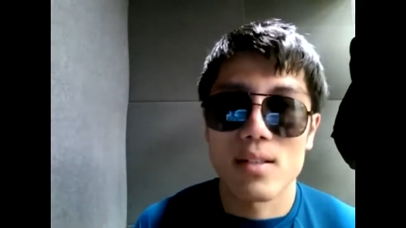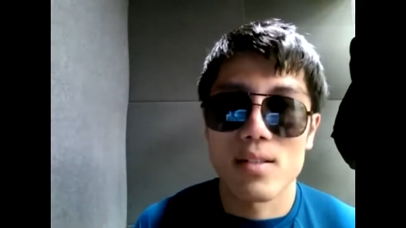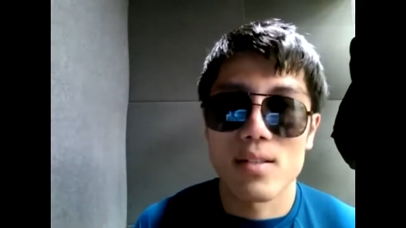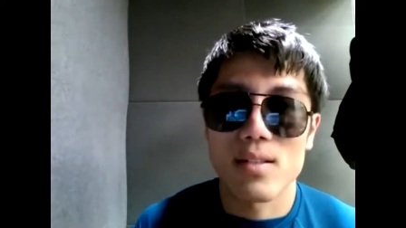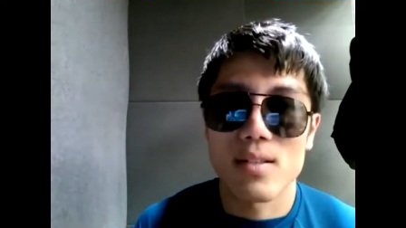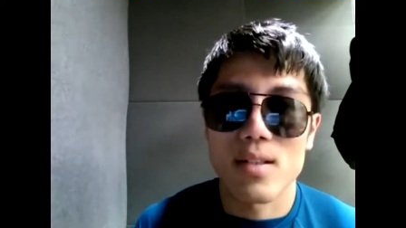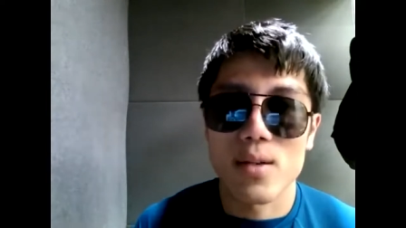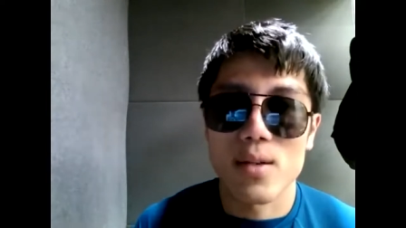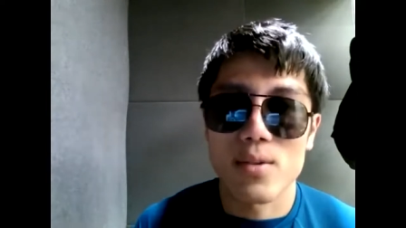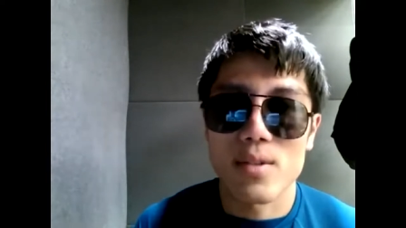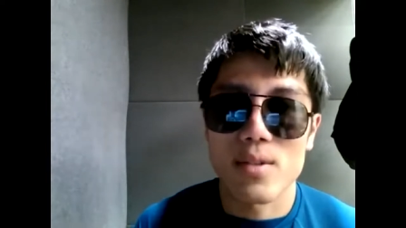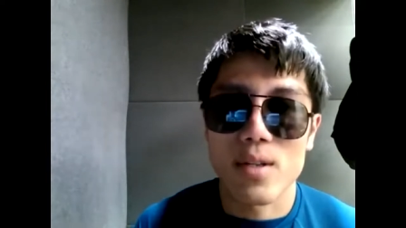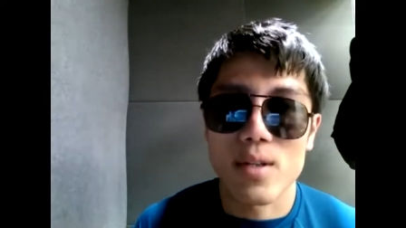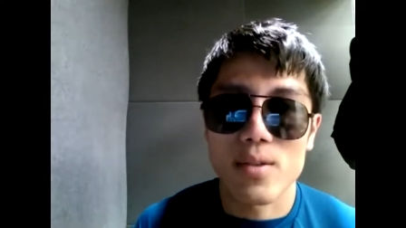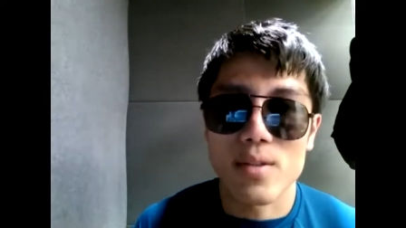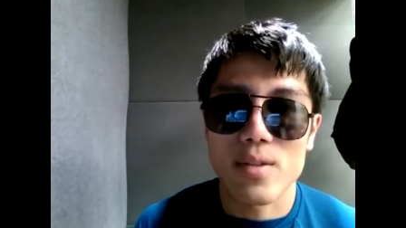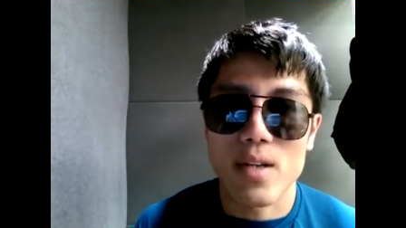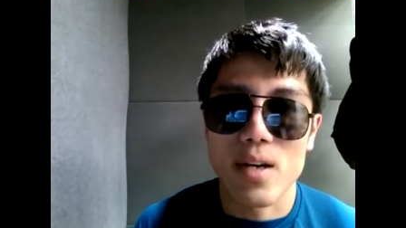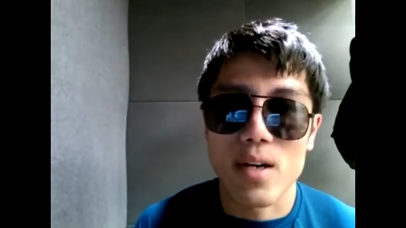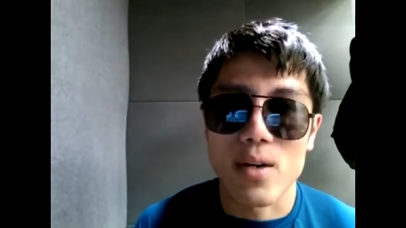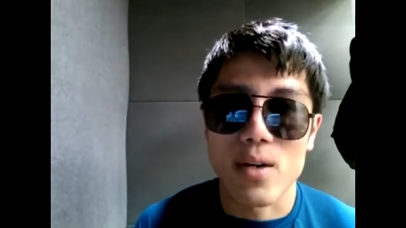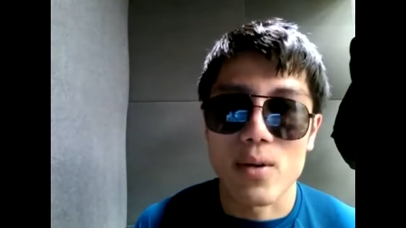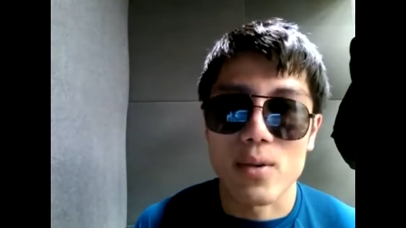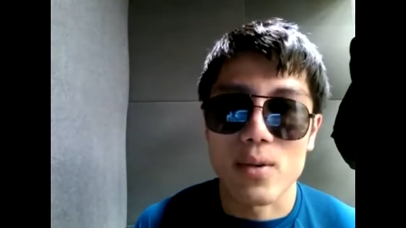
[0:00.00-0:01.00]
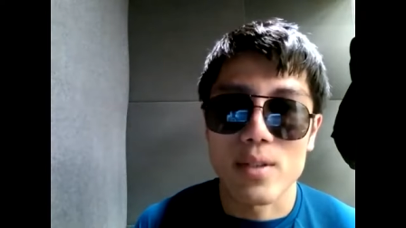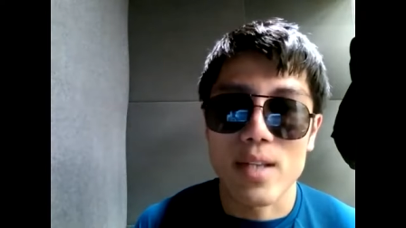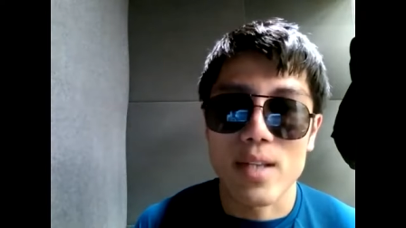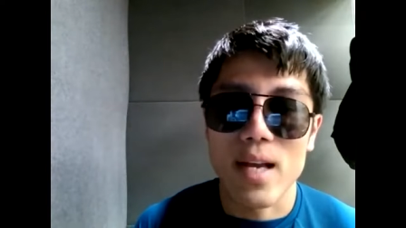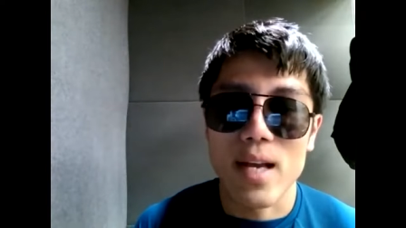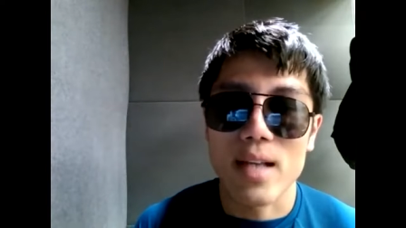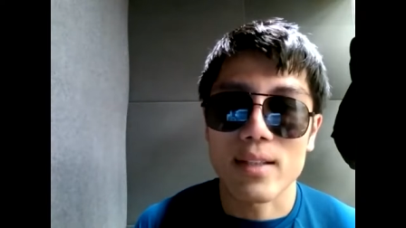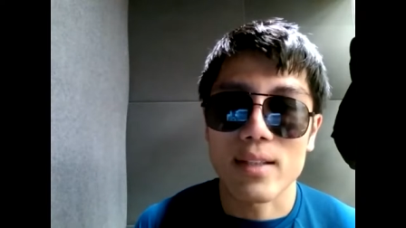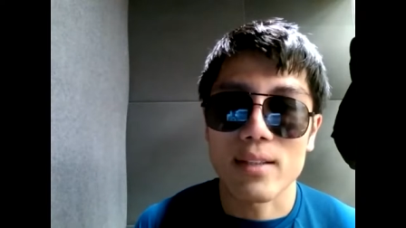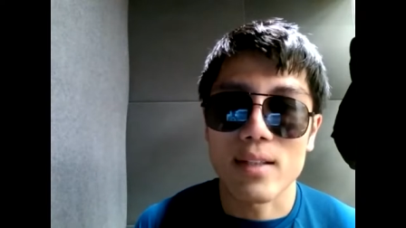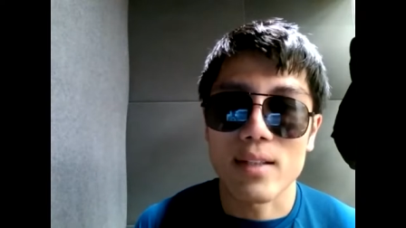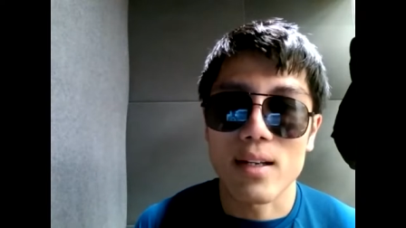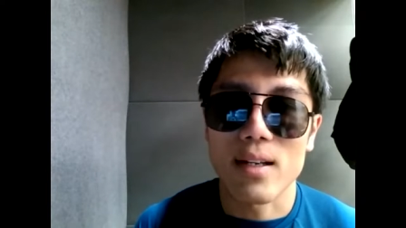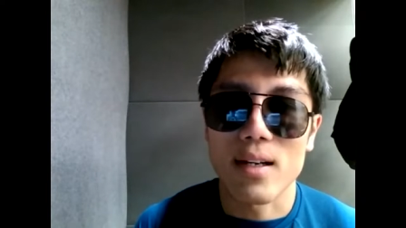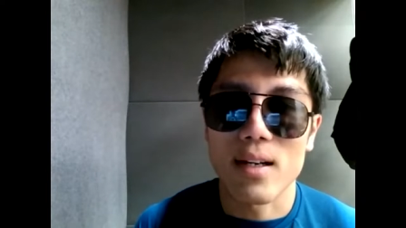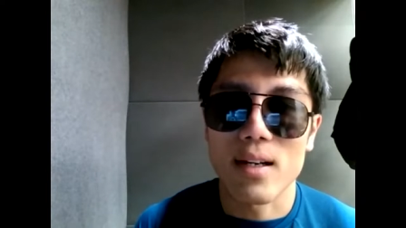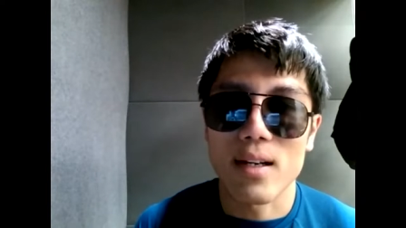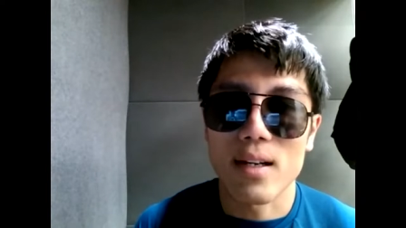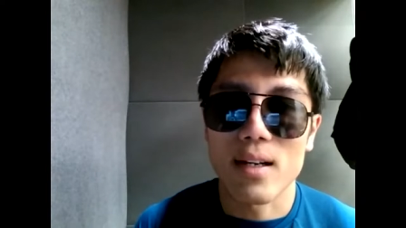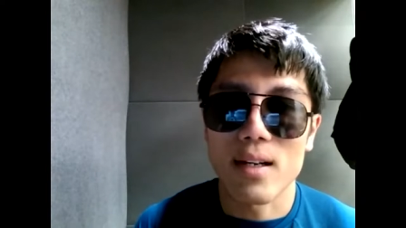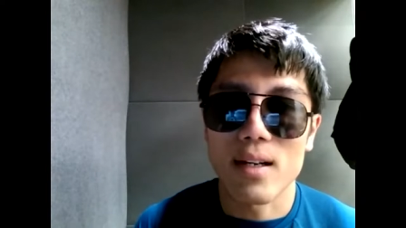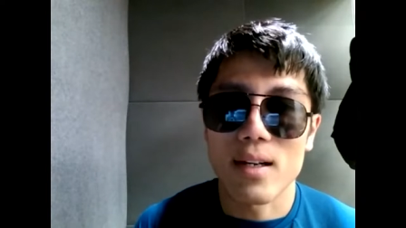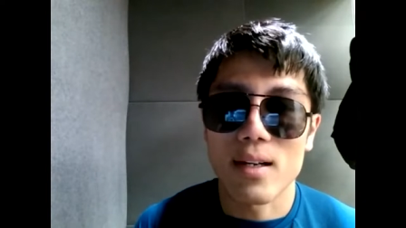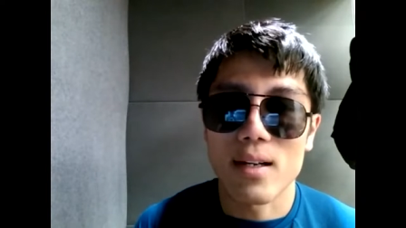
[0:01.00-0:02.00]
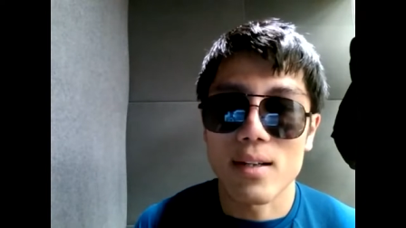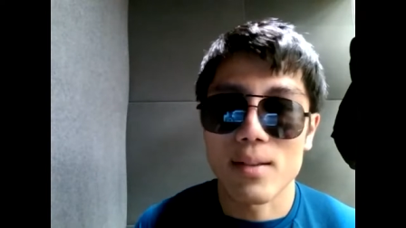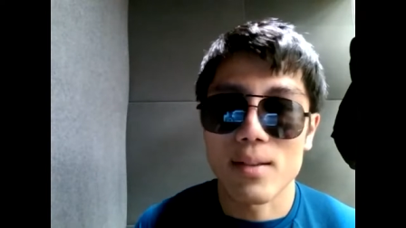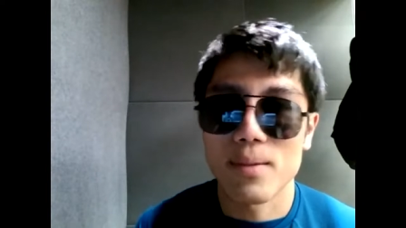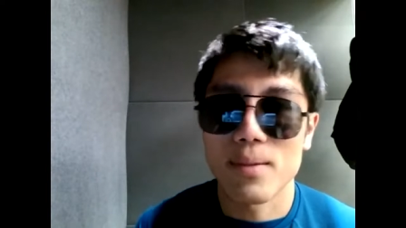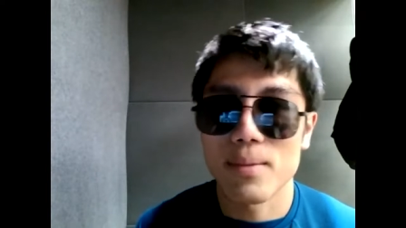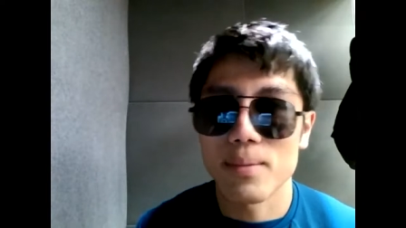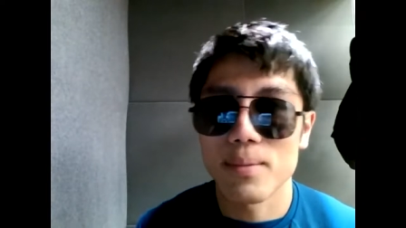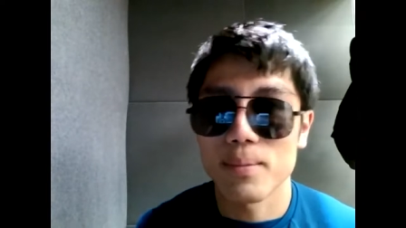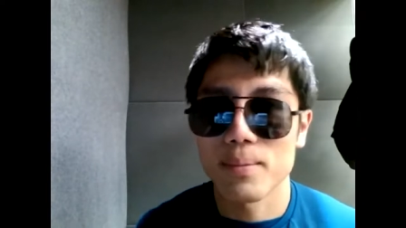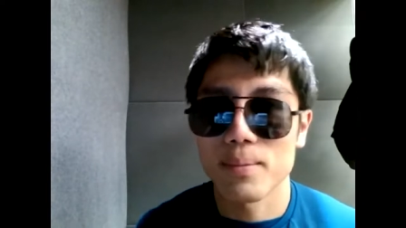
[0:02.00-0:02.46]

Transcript: so so so that. Uh,